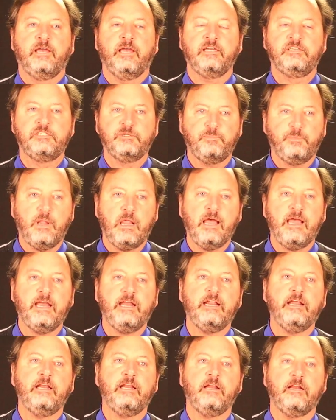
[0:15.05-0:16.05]

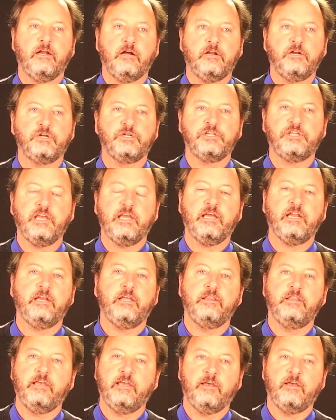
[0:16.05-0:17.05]
explaining and
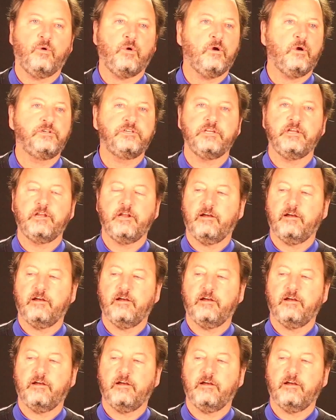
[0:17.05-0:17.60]
understanding the origin